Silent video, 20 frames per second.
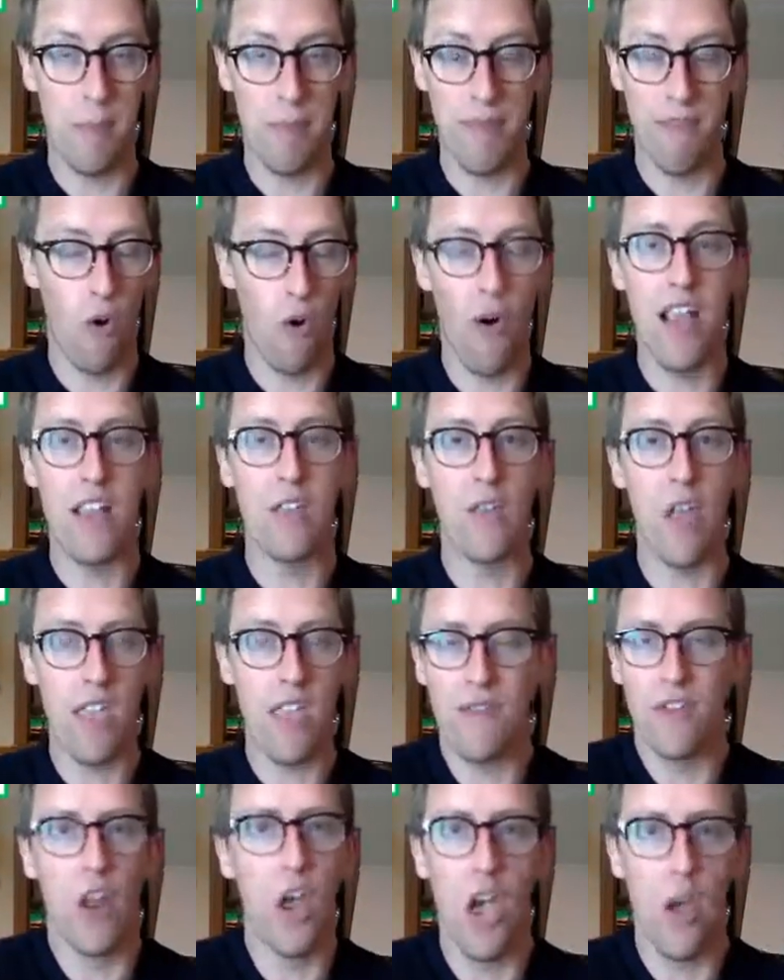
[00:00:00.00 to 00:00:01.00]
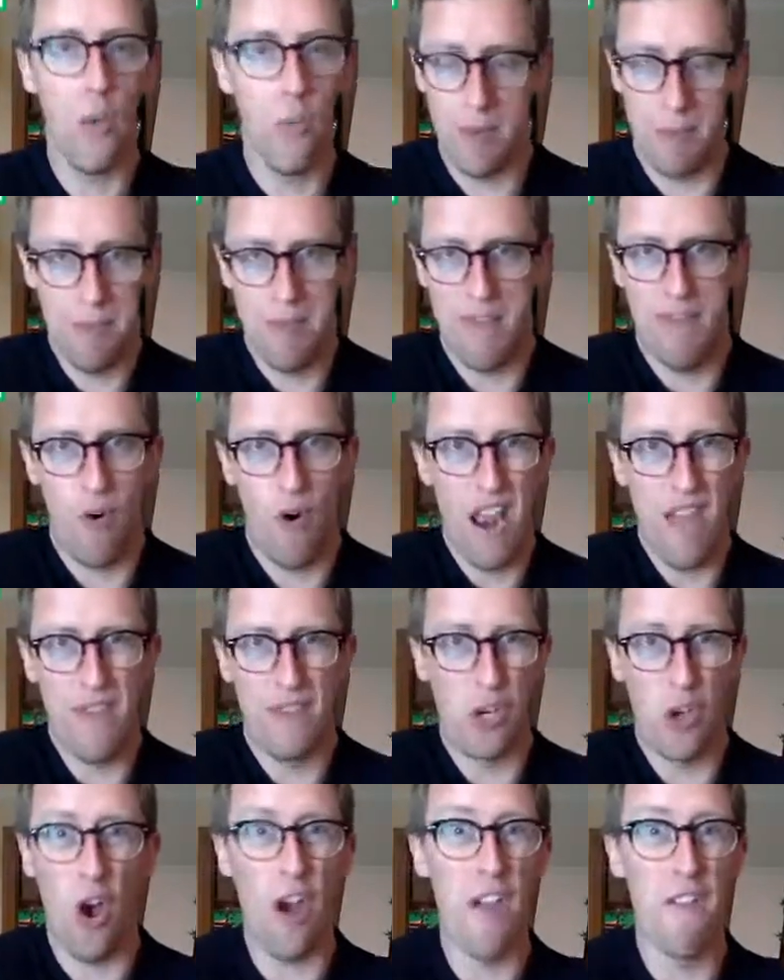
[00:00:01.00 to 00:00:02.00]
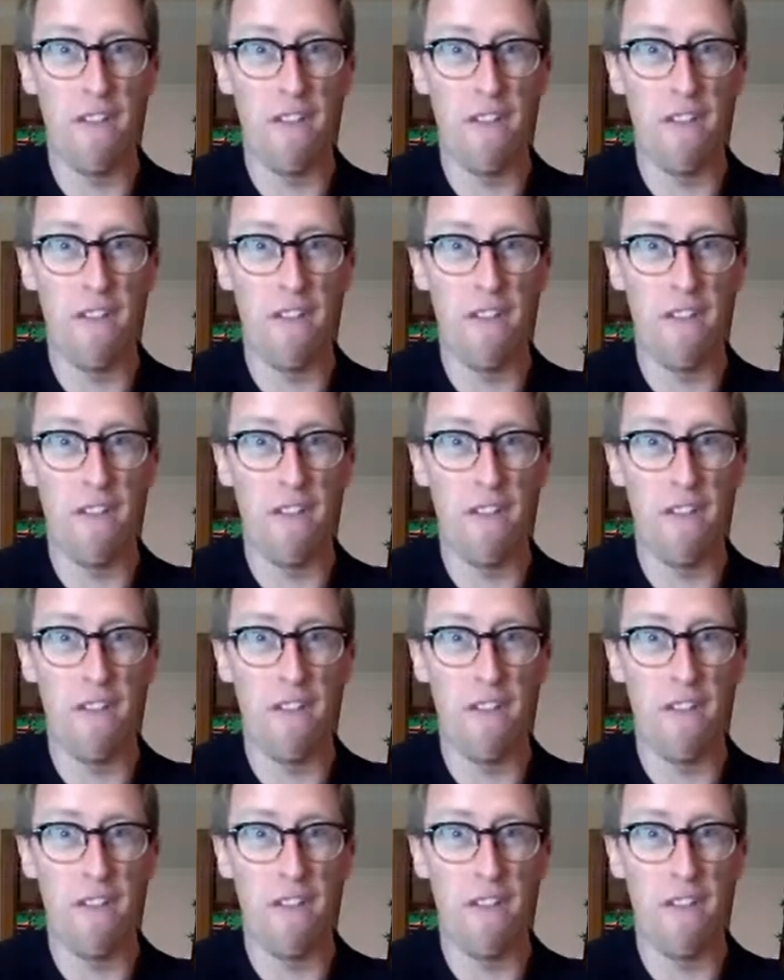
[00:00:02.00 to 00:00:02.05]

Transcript: before I even got